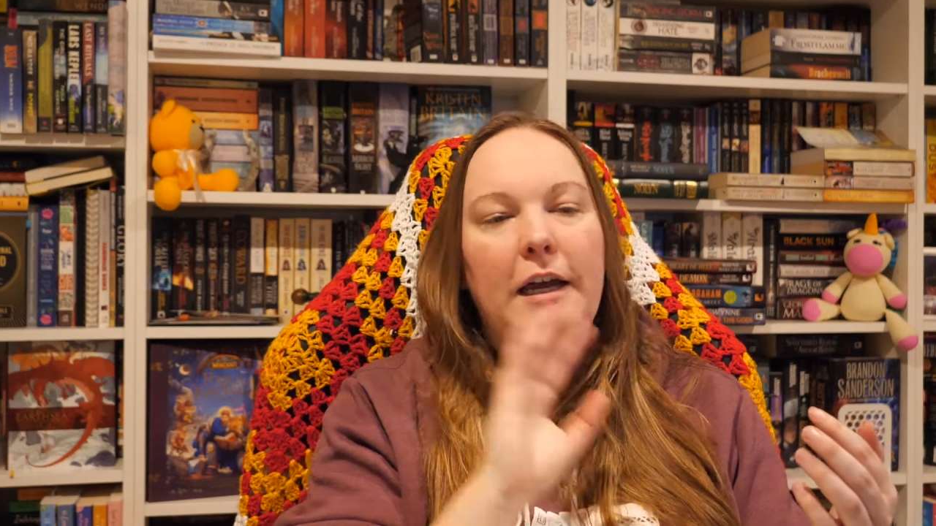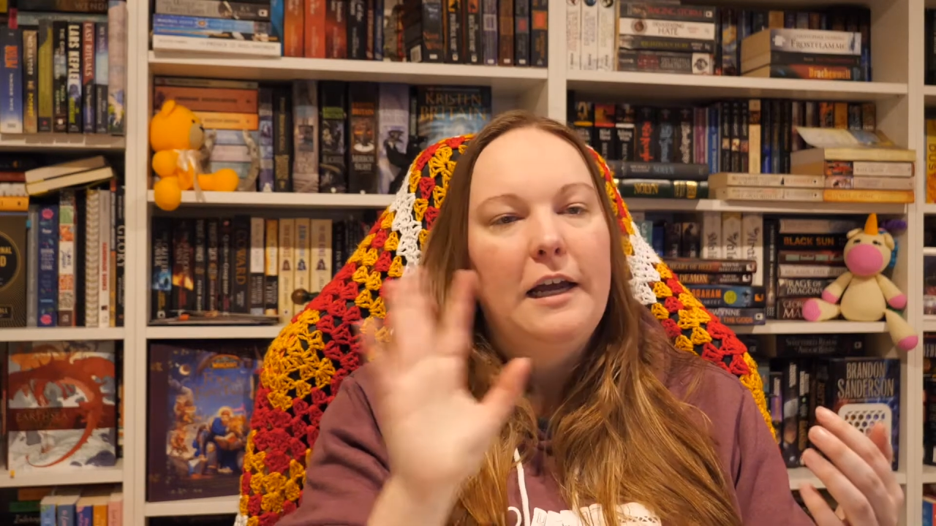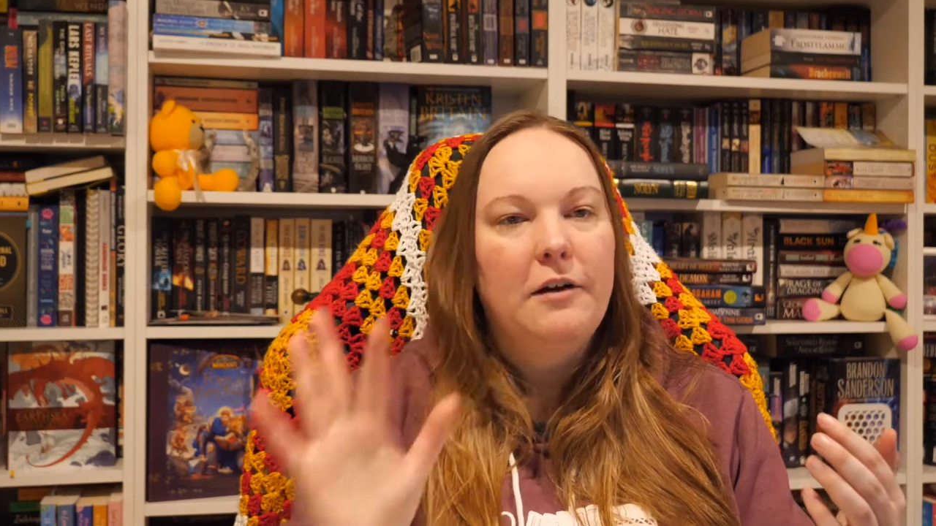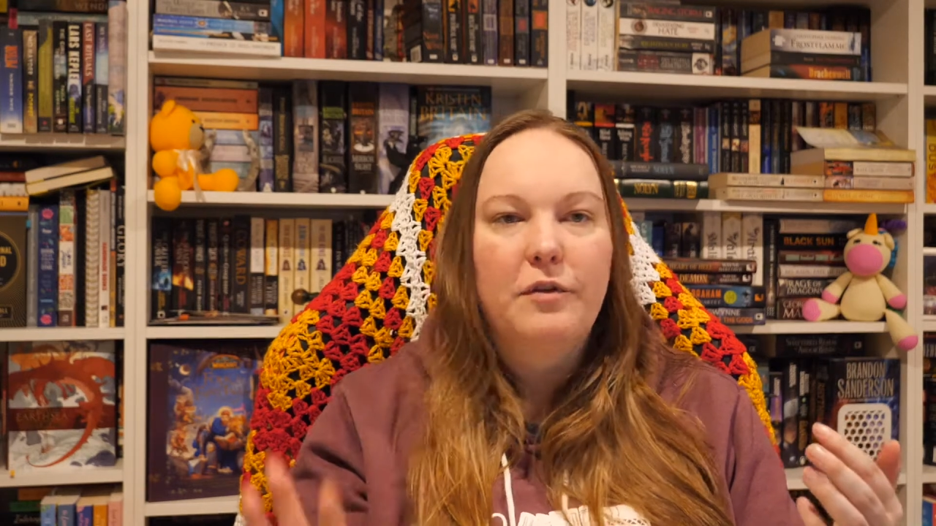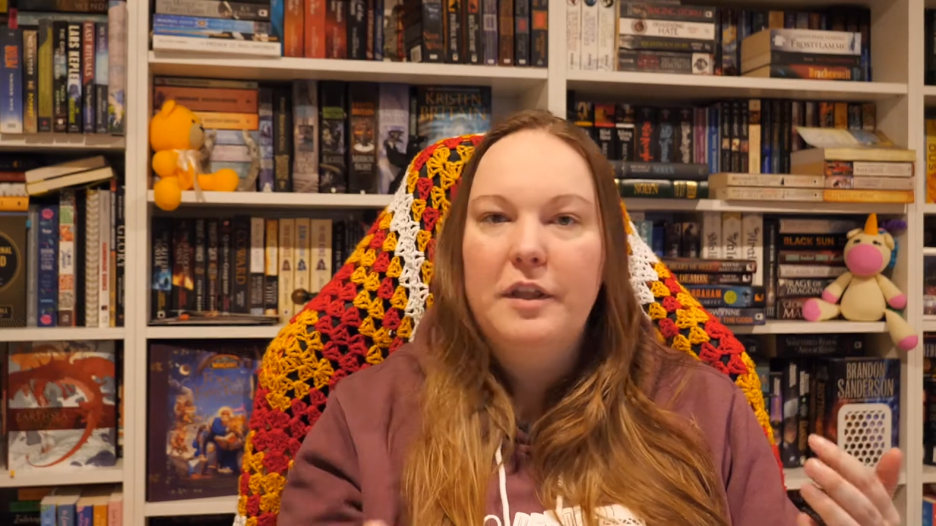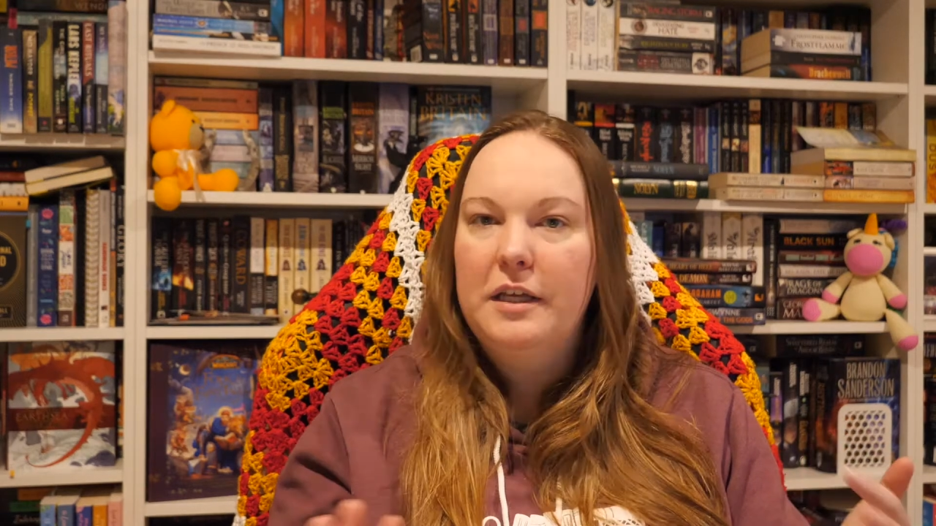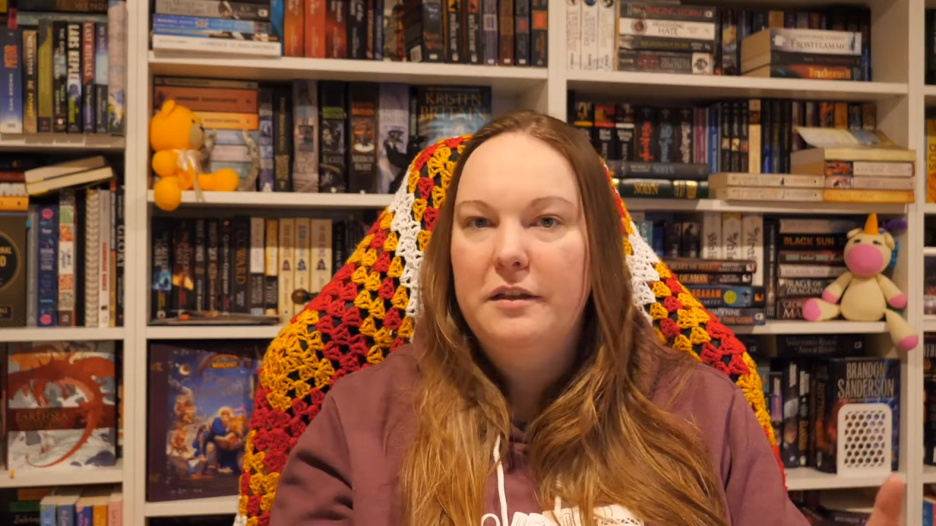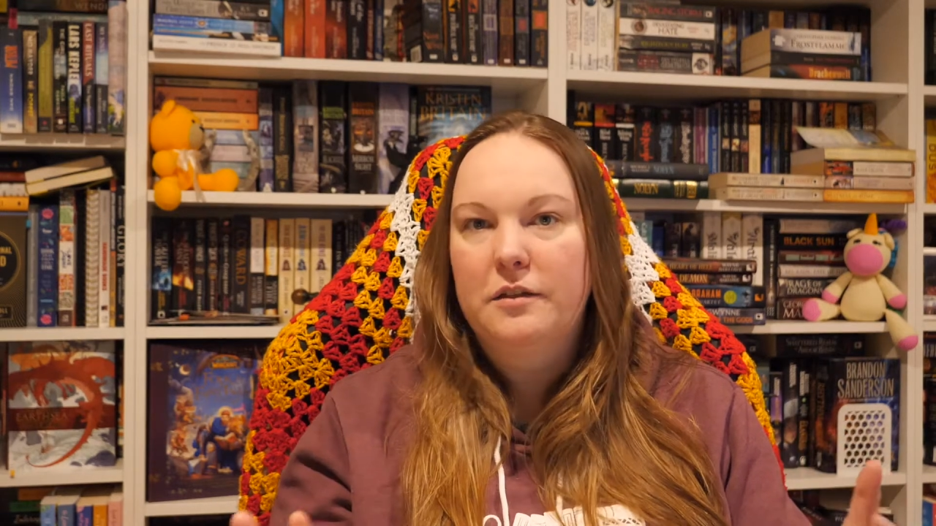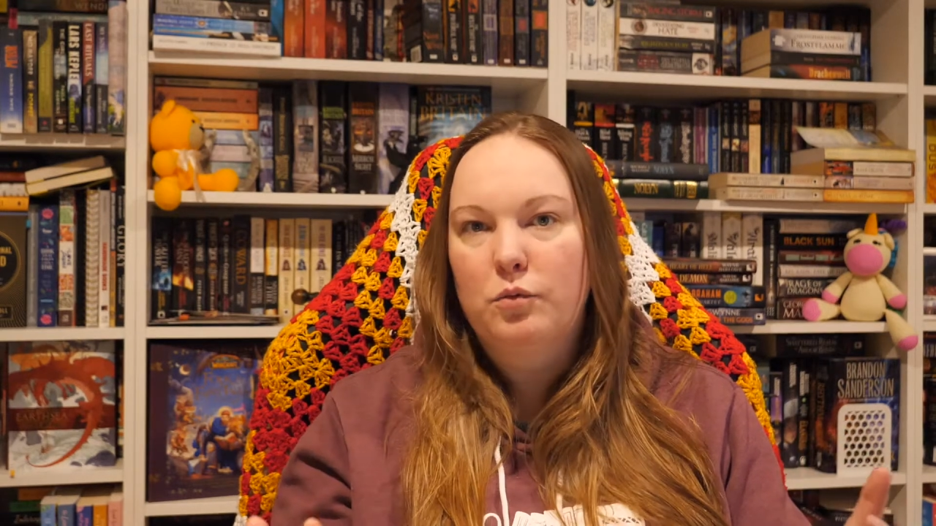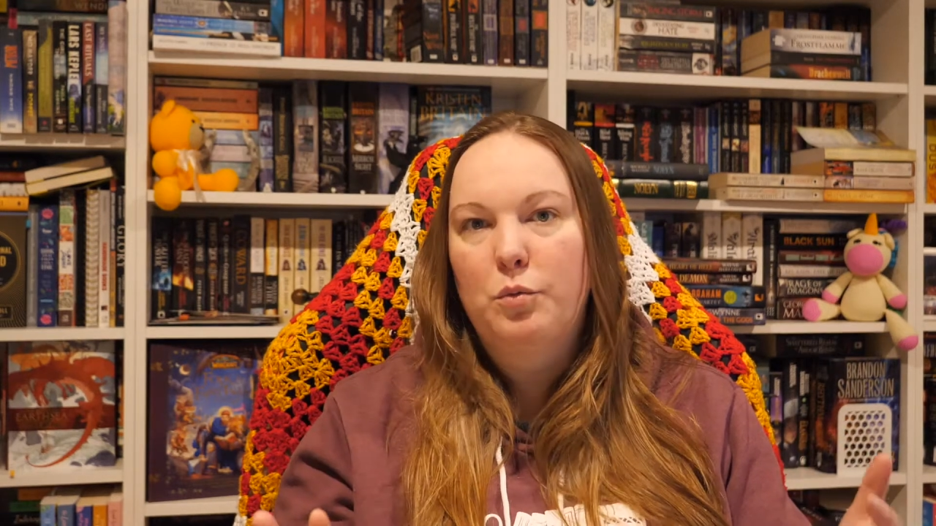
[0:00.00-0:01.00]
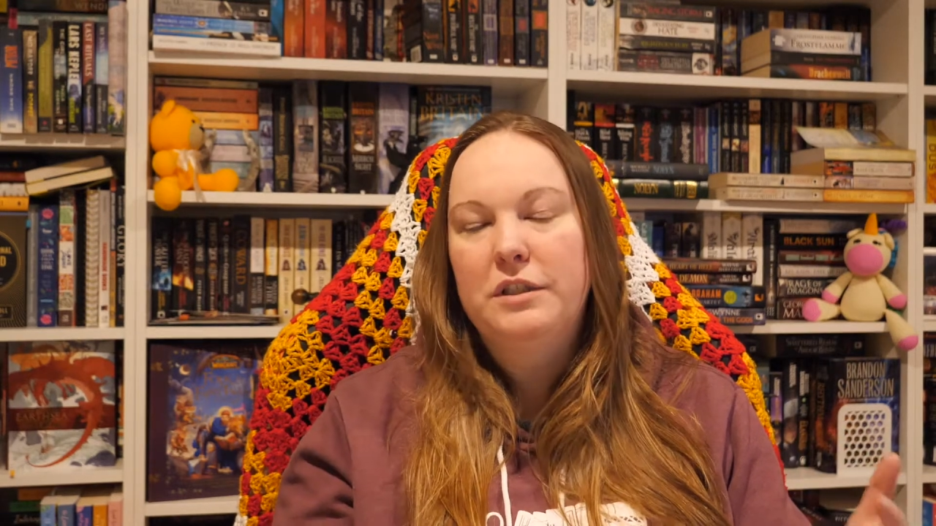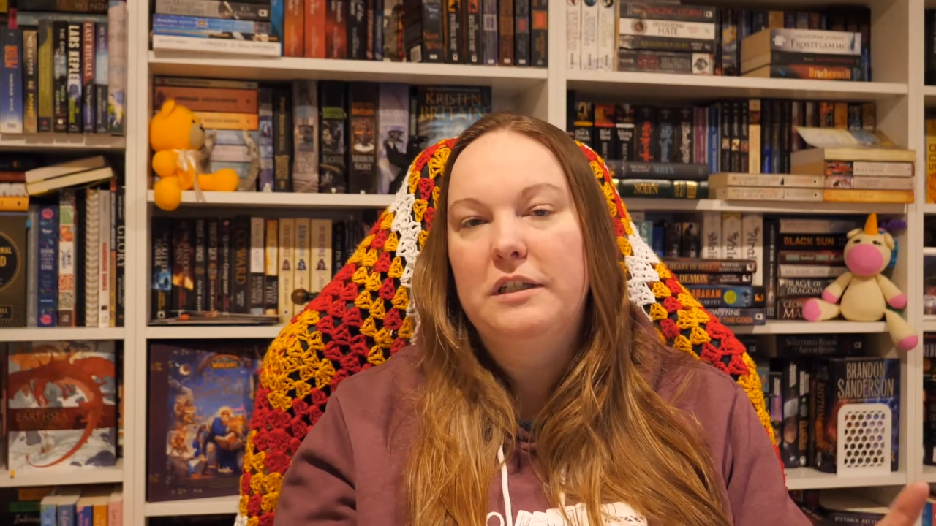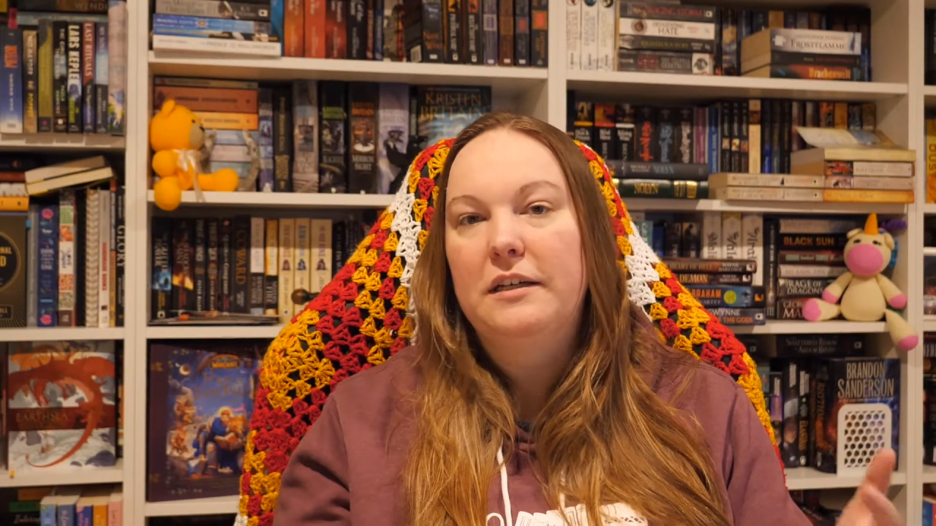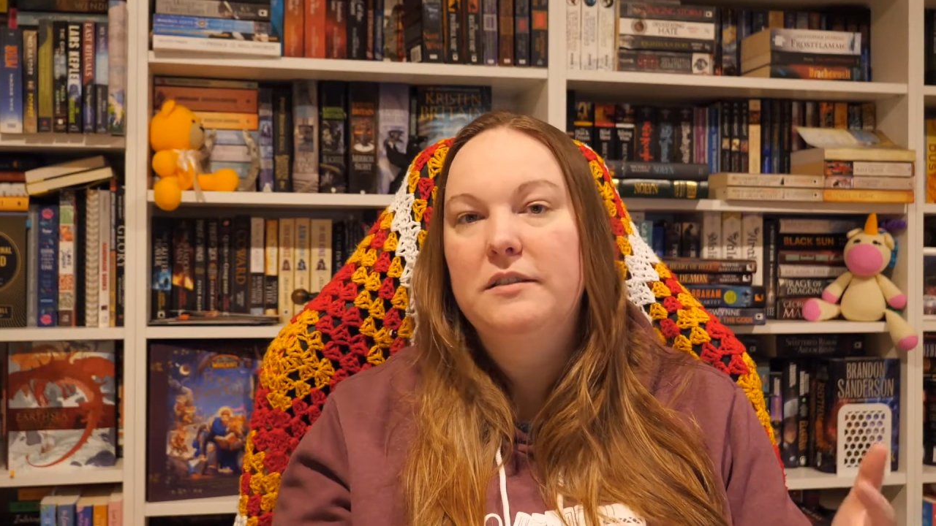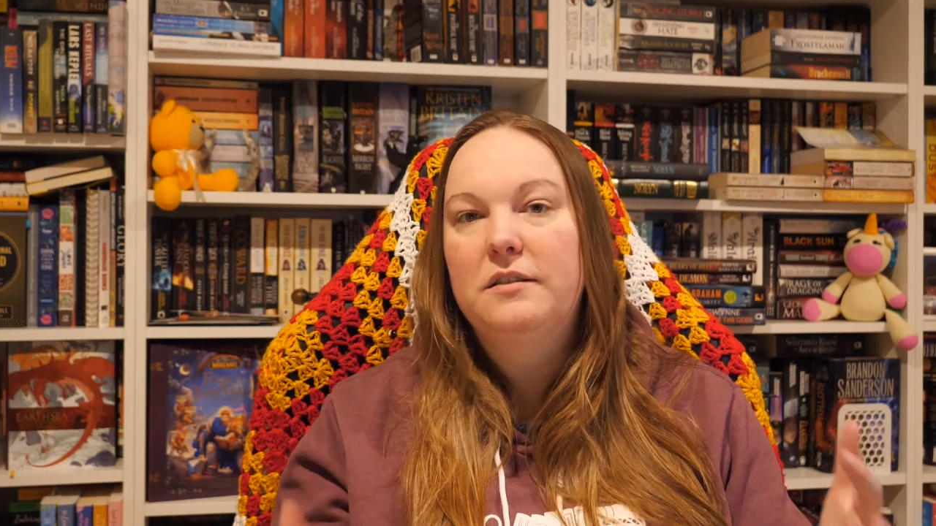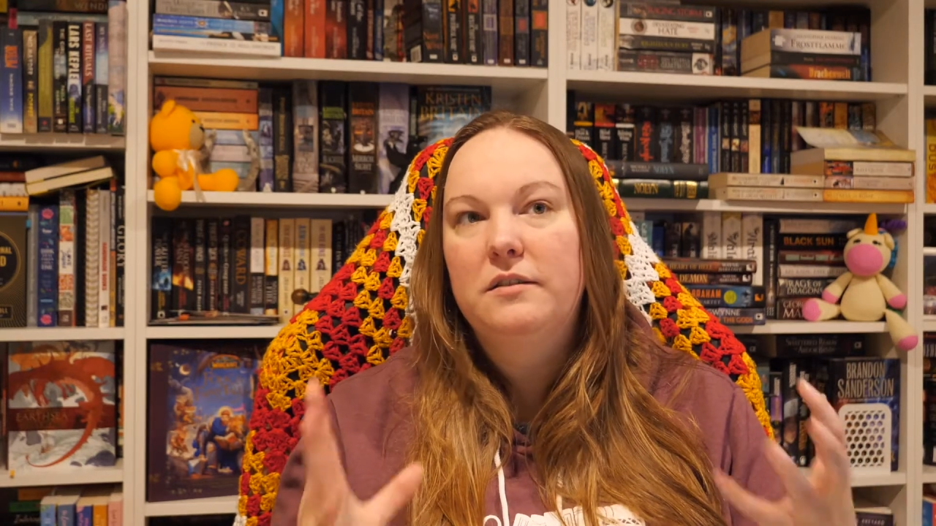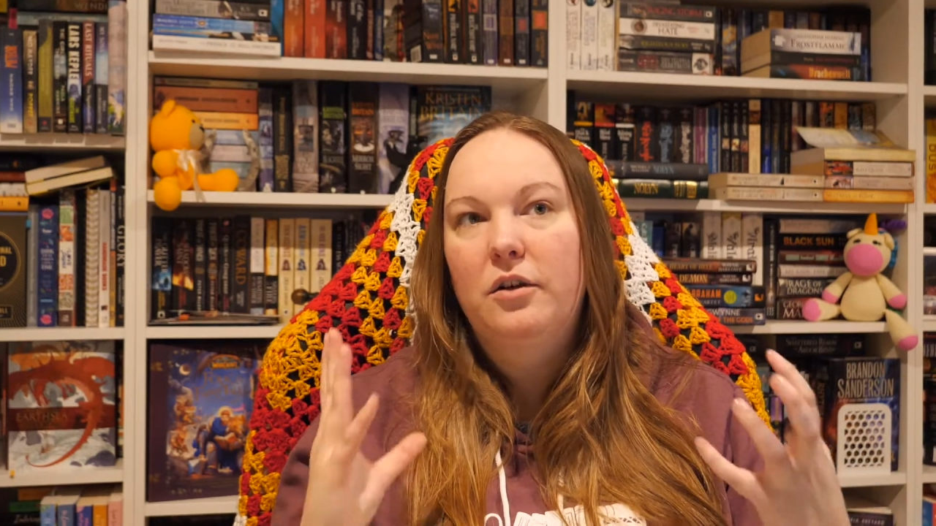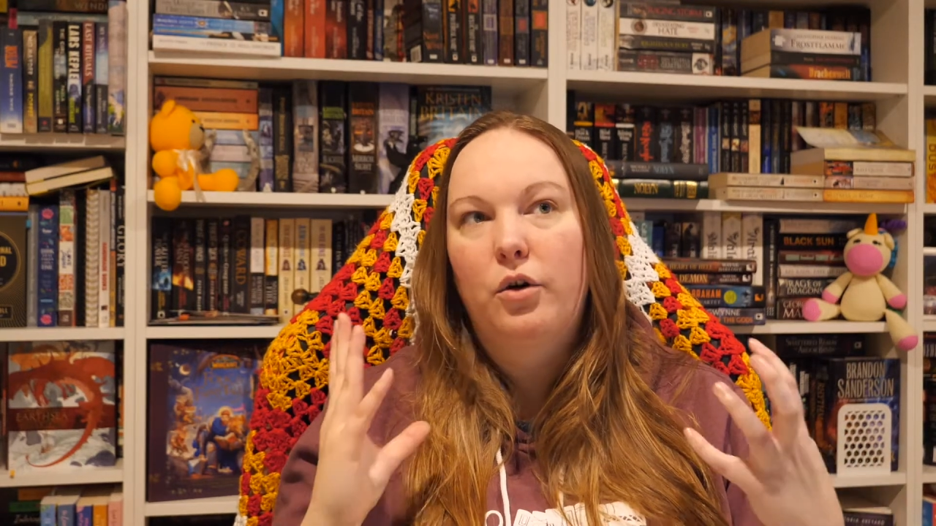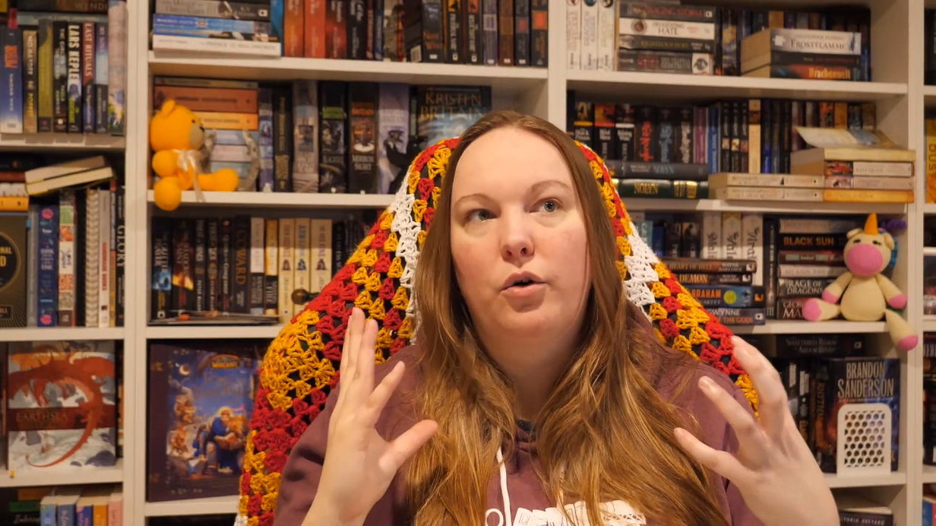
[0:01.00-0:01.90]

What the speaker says: everything this woman does.